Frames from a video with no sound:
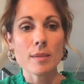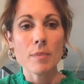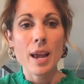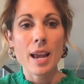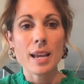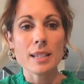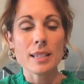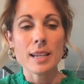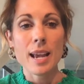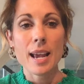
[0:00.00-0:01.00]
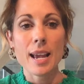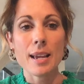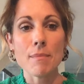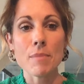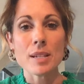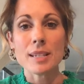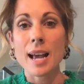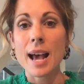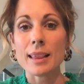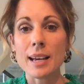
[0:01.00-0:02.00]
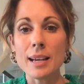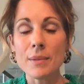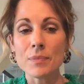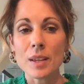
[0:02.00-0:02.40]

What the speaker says: paint a mandala,